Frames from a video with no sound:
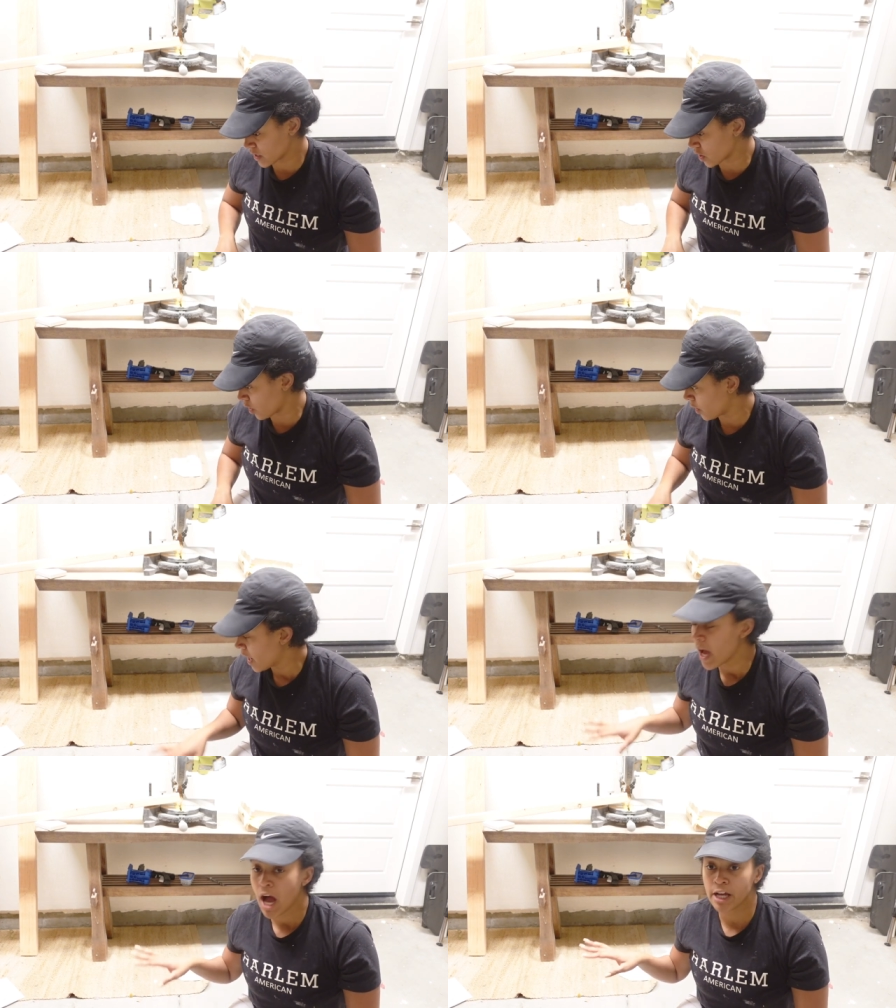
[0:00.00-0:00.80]
So
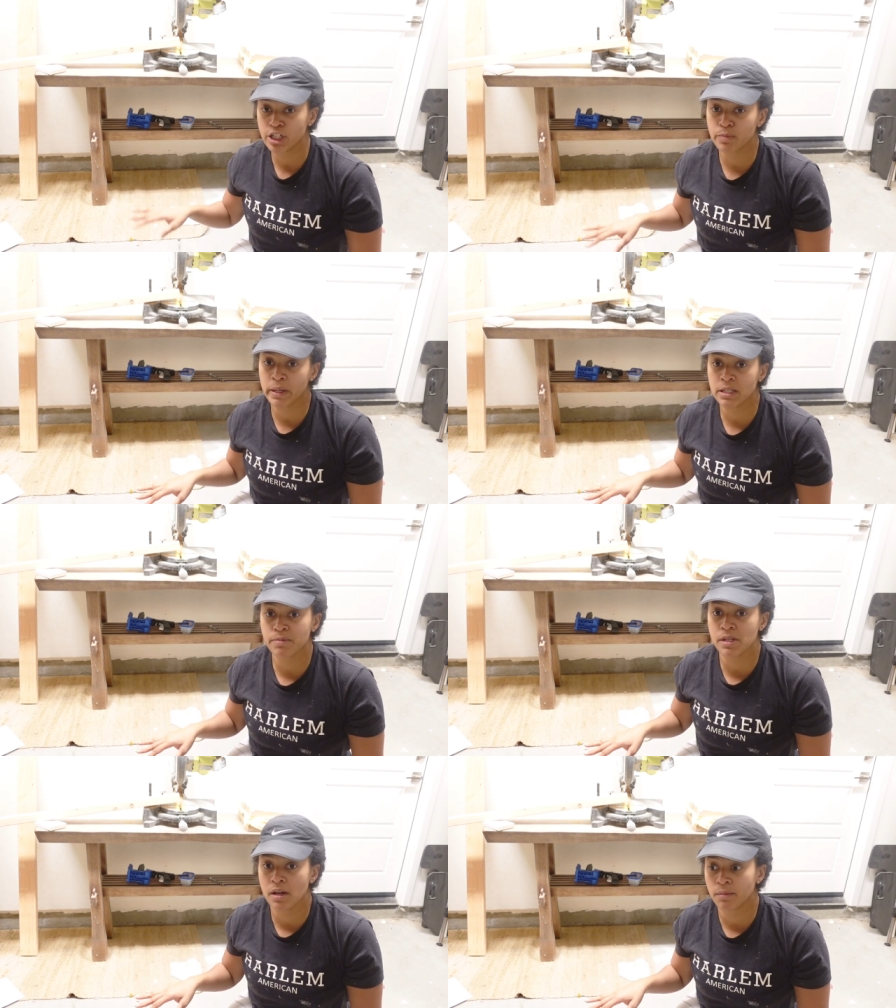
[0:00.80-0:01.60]
I just picked up
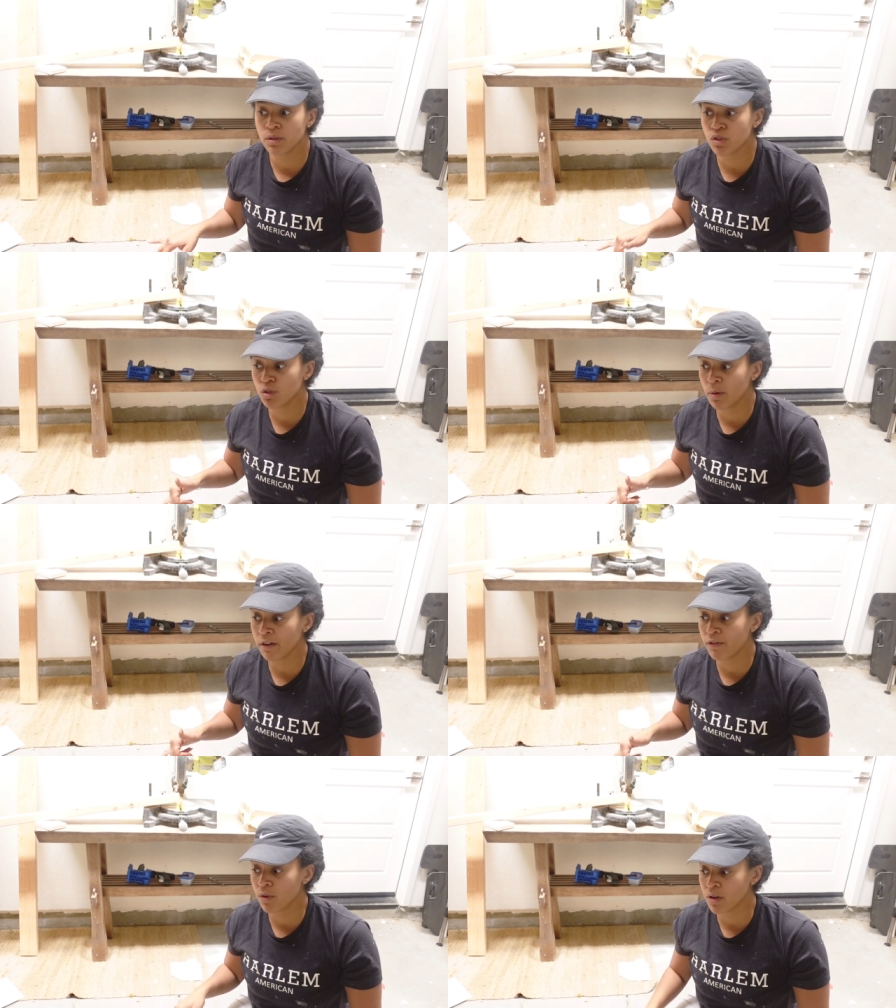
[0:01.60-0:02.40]
some two by
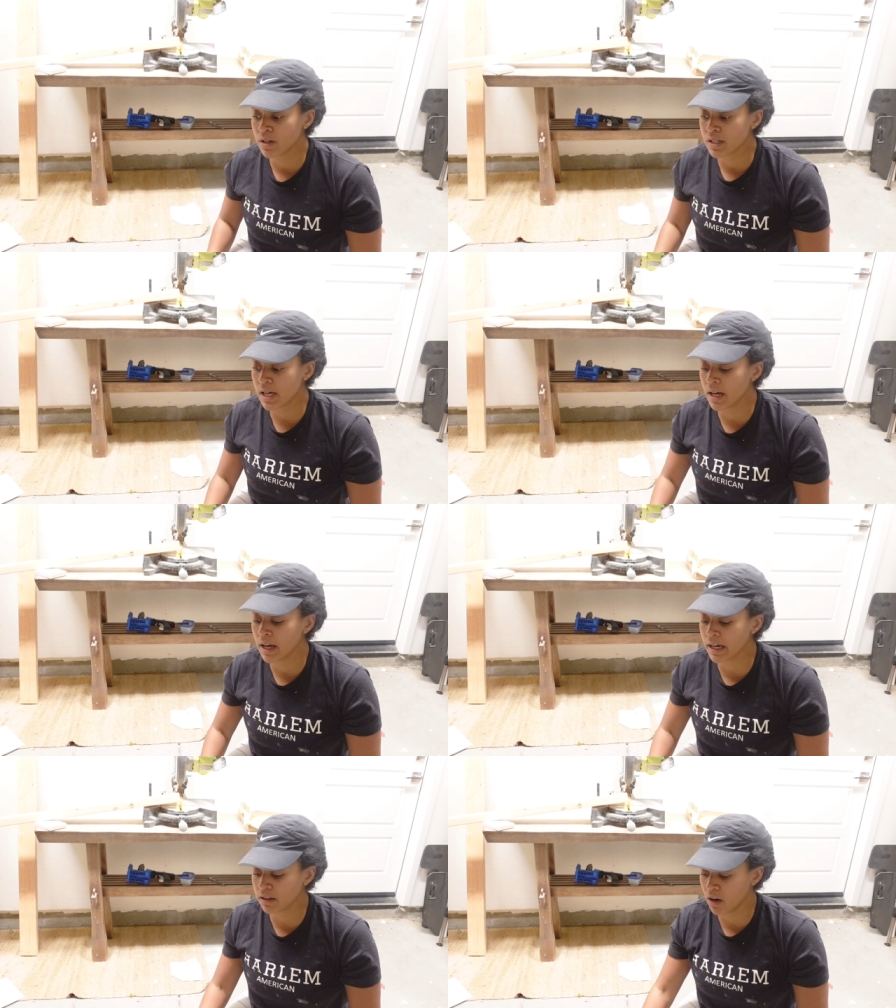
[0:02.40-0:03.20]
fours
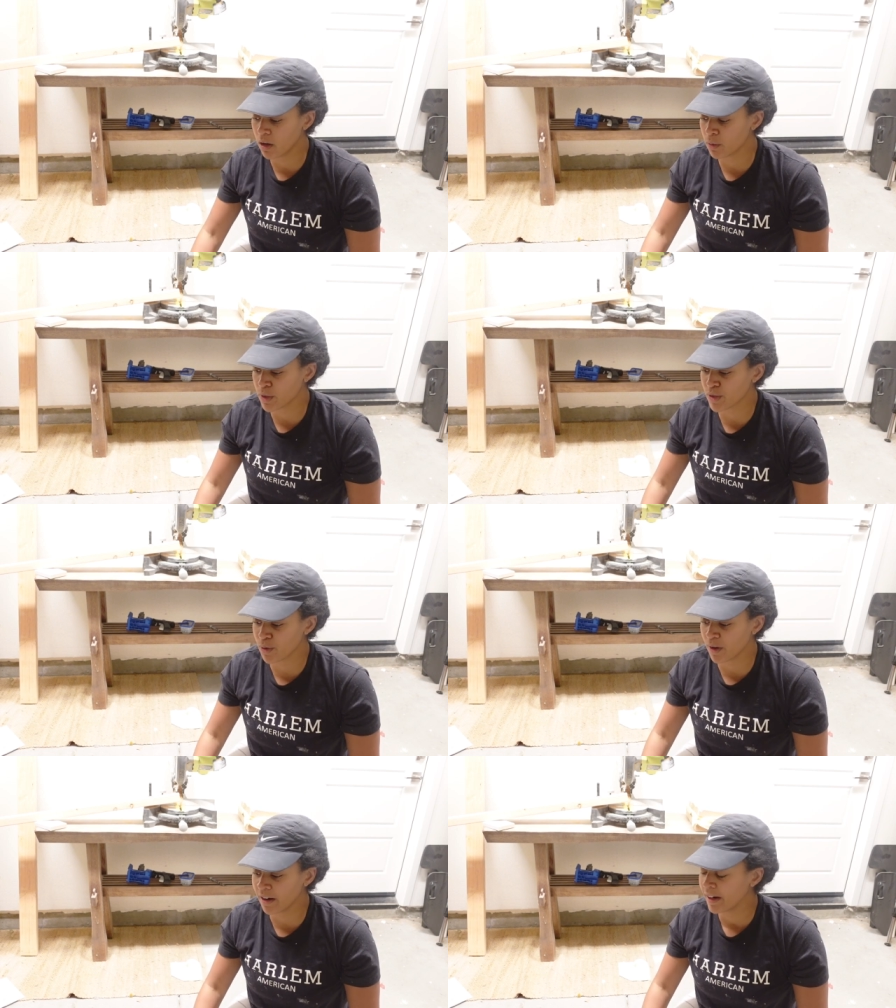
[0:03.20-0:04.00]
at the hardware
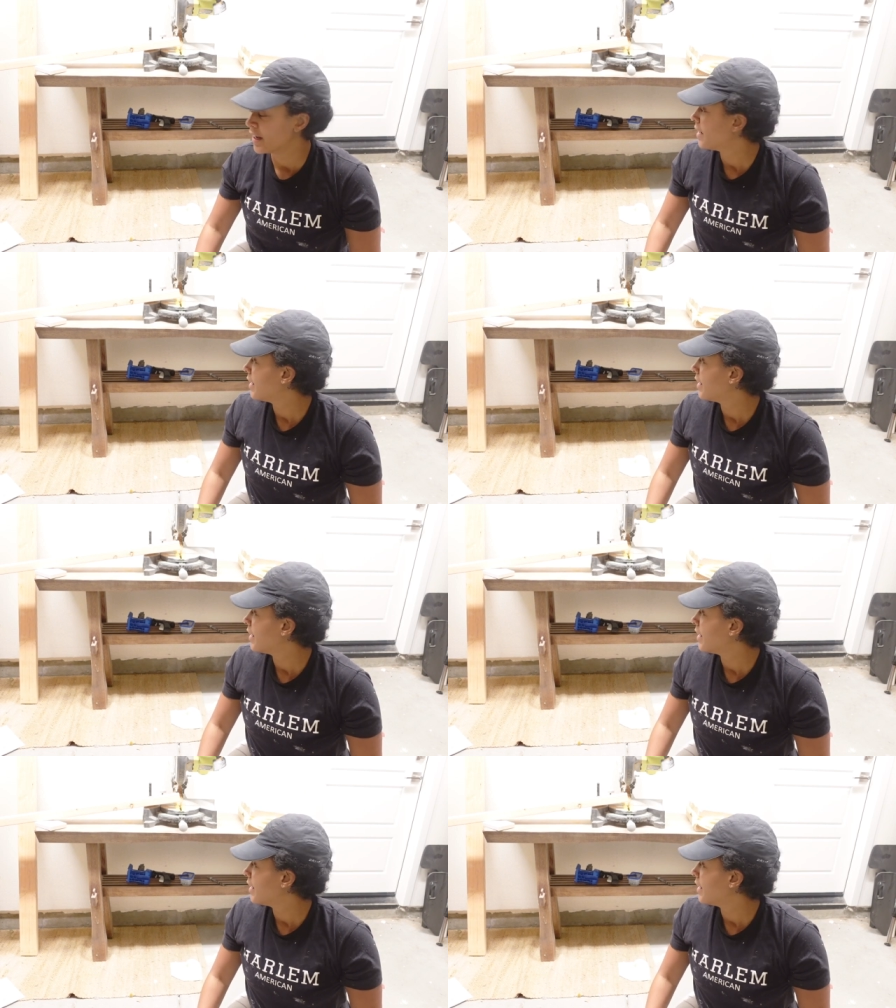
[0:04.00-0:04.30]
store